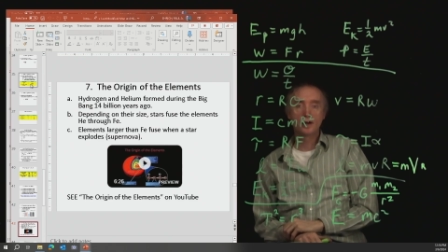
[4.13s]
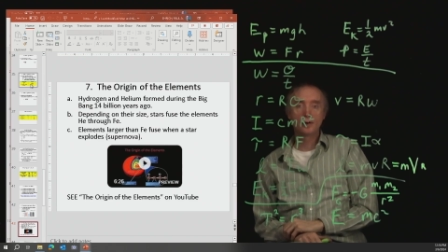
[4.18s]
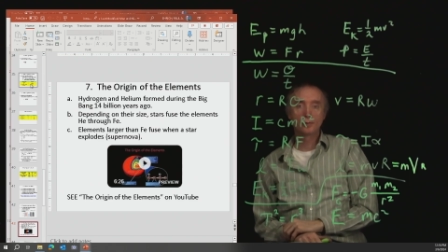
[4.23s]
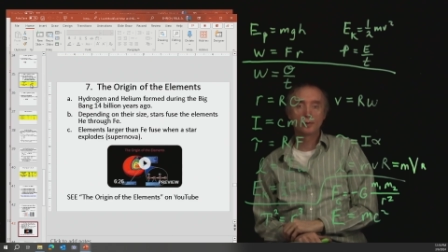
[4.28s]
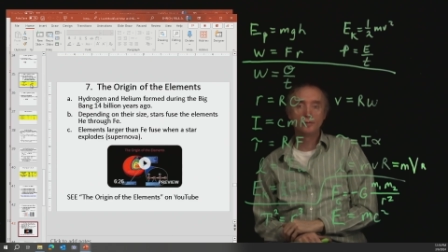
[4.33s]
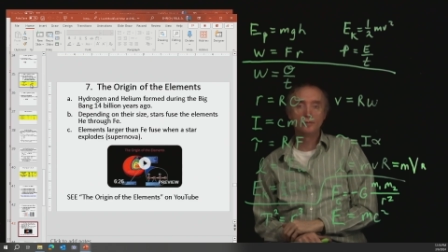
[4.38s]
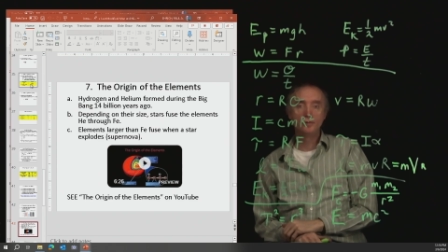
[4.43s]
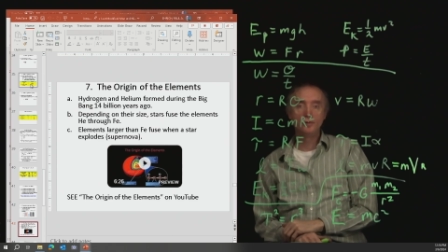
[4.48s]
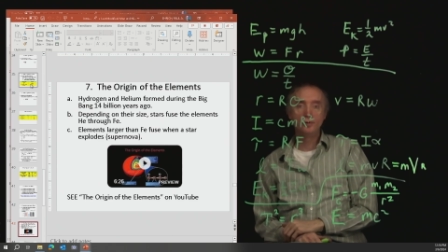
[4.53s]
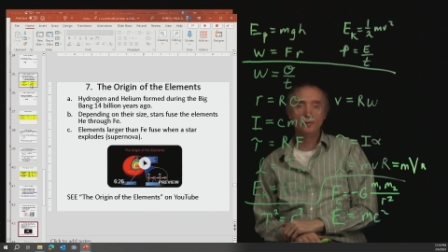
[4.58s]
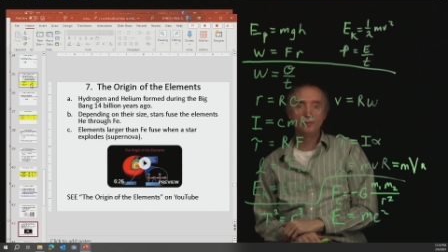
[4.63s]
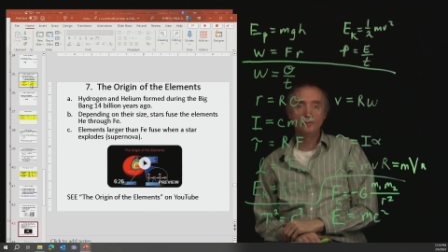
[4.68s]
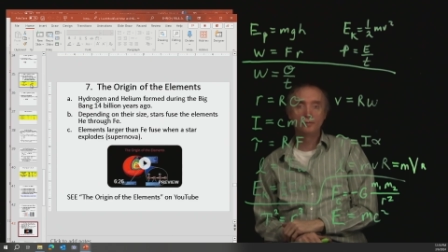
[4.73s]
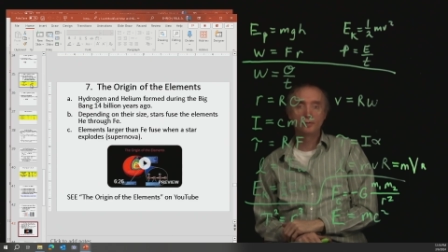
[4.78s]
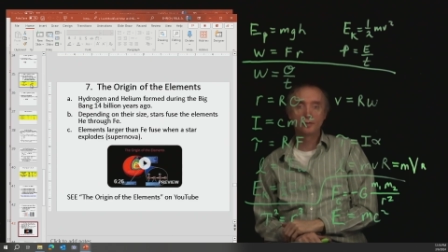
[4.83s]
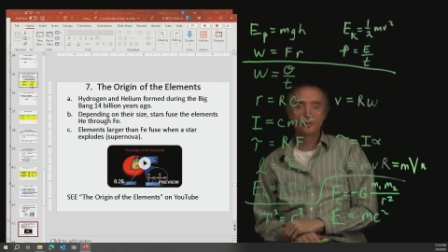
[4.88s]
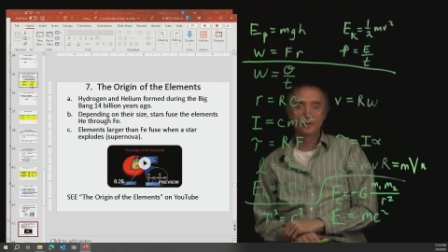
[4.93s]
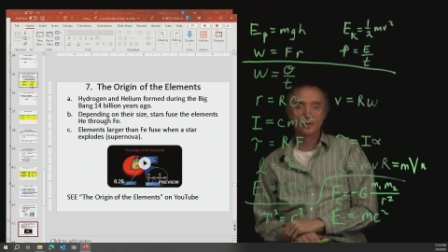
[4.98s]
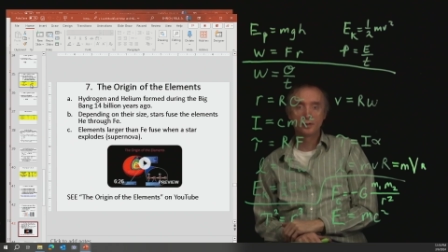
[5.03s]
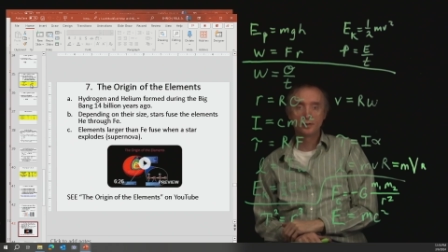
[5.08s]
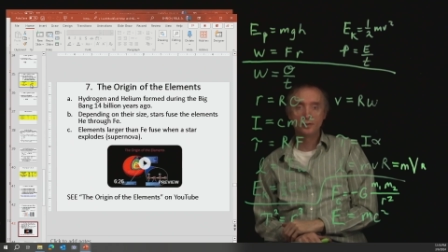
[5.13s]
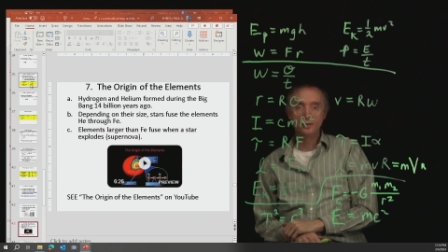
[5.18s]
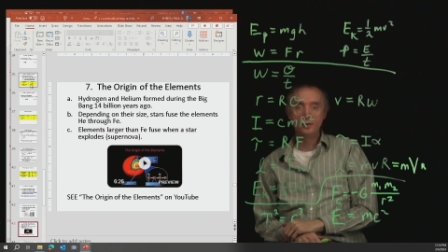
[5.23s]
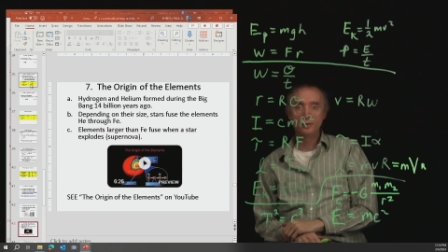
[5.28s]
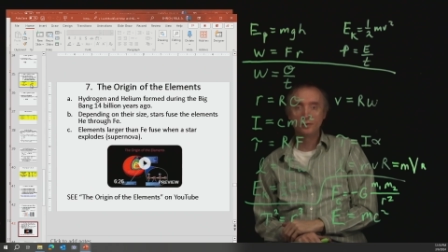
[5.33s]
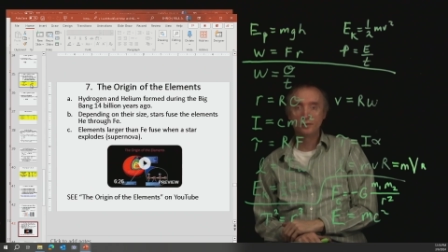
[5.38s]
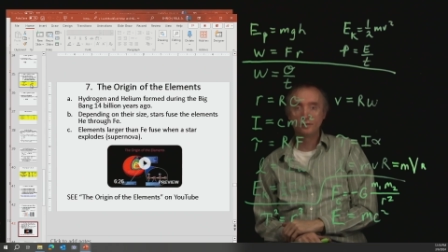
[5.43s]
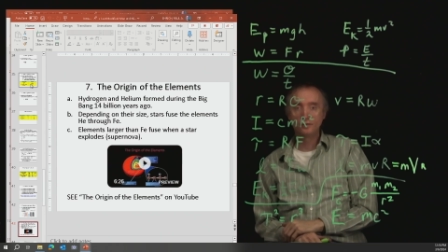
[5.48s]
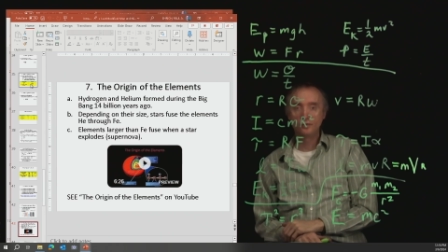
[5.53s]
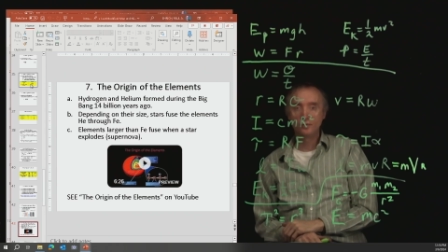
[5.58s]
our review for the
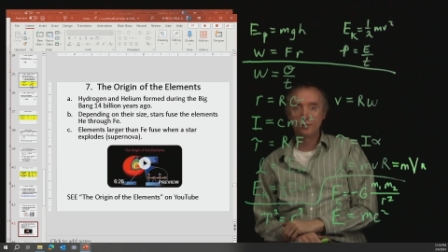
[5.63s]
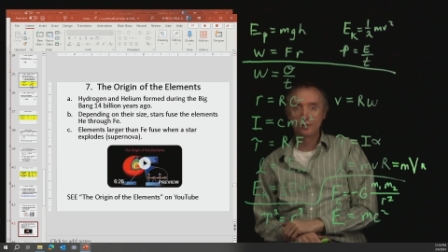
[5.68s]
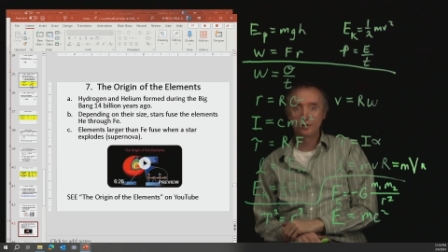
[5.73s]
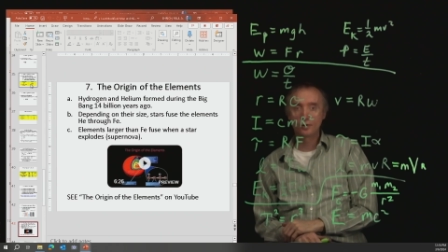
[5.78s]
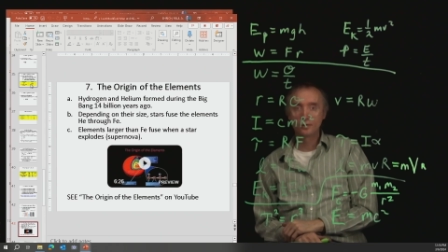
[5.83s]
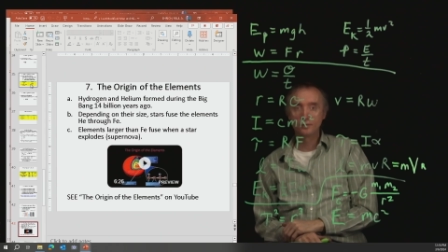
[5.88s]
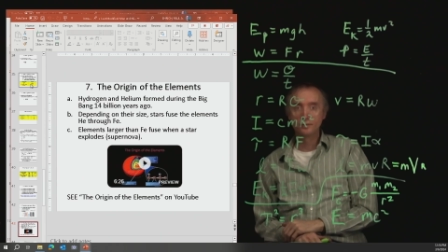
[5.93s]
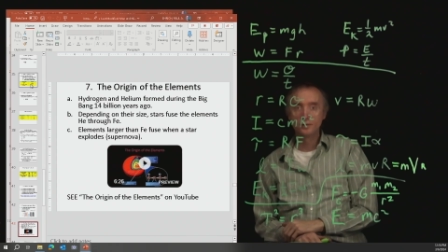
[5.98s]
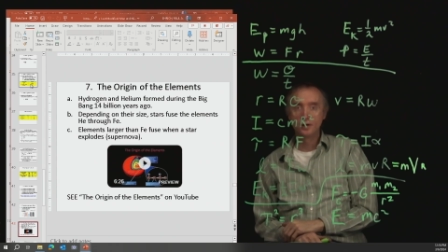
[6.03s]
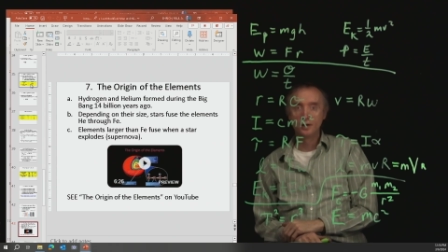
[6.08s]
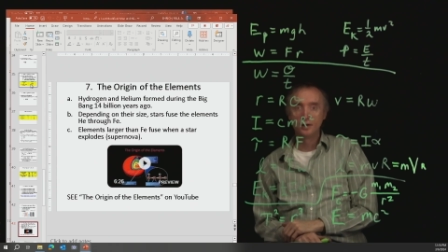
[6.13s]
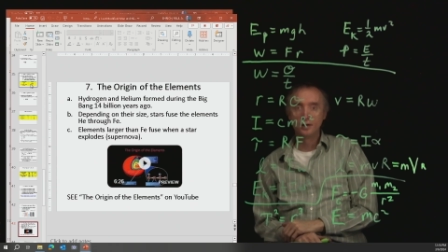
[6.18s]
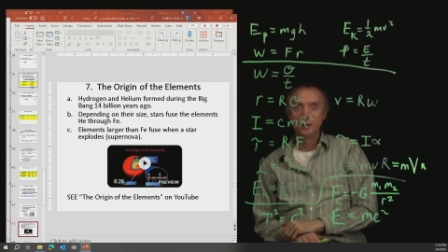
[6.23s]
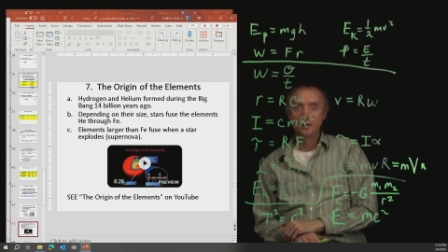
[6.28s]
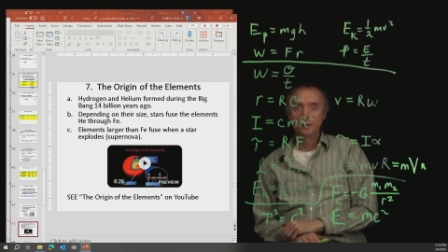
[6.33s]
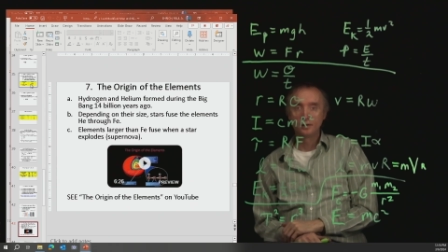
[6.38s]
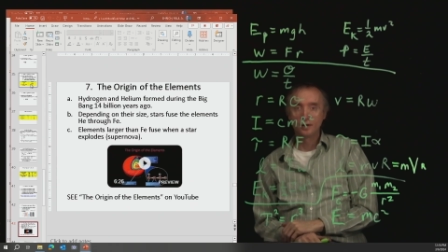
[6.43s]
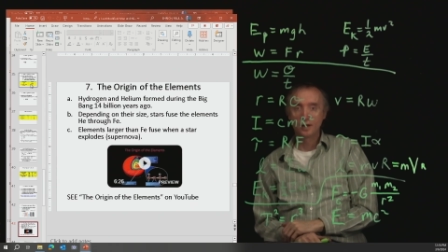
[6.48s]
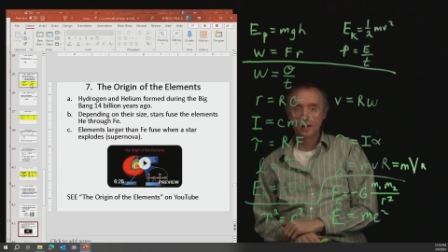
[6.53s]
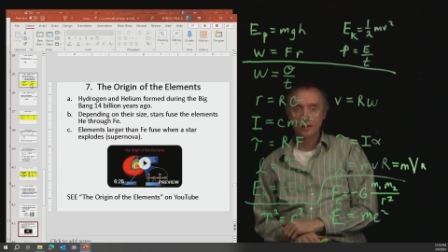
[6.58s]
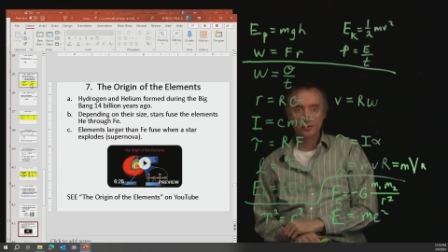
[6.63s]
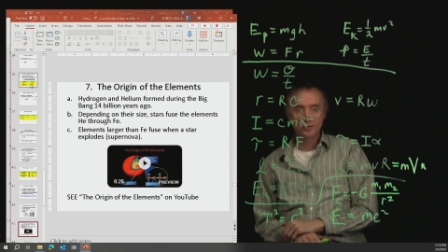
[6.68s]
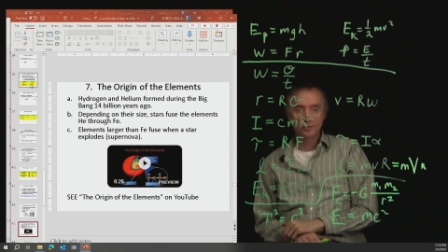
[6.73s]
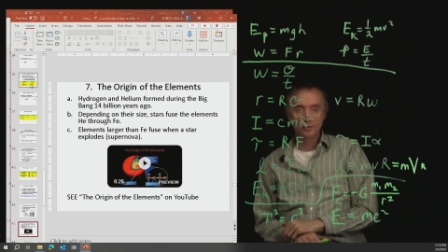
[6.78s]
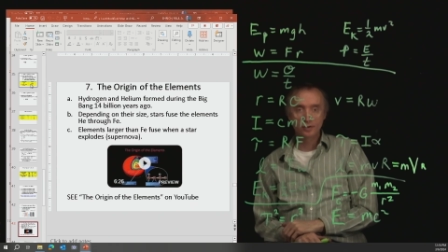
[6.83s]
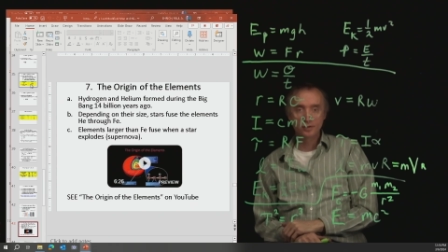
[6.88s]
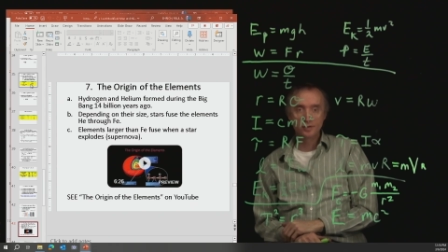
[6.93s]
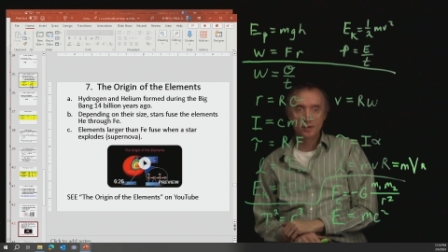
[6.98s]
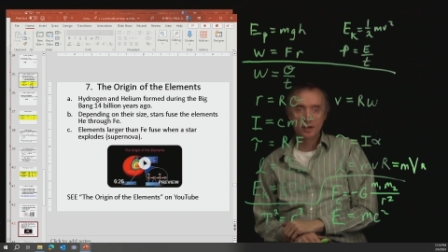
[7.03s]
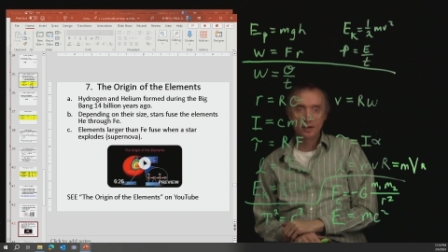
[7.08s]
Unit 4
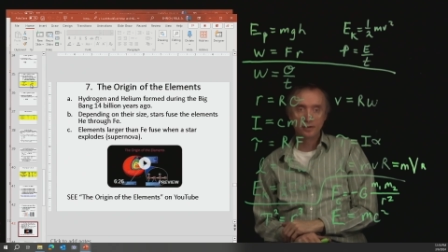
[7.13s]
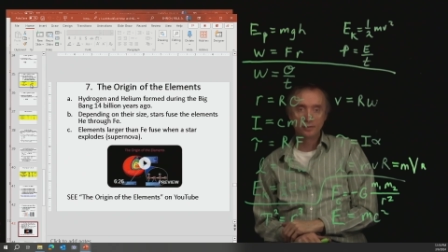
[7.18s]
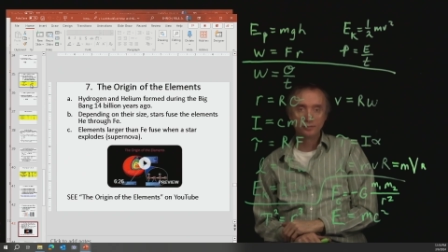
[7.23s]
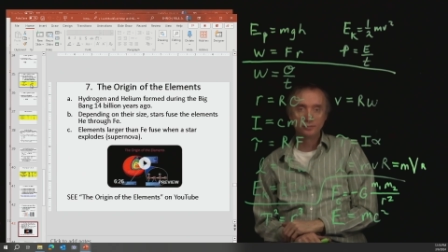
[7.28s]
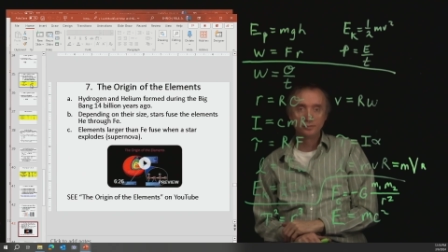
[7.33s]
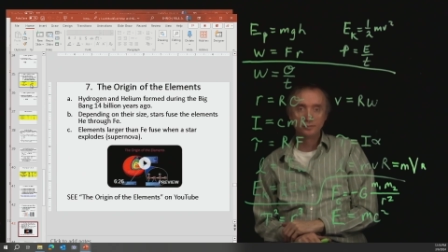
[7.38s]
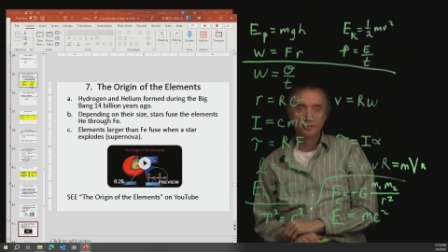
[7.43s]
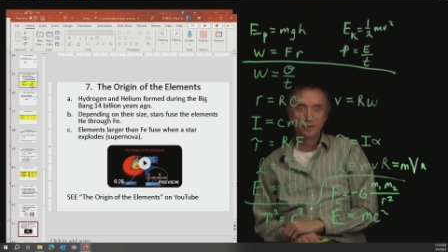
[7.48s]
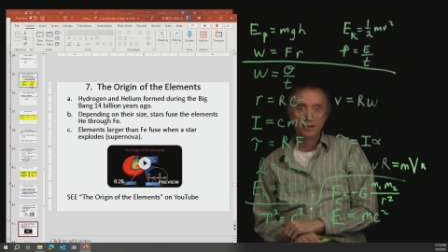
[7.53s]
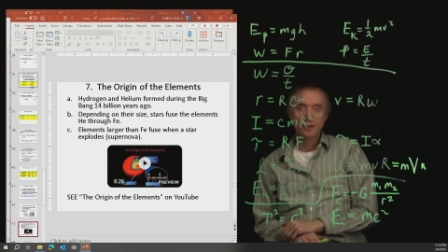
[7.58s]
lecture exam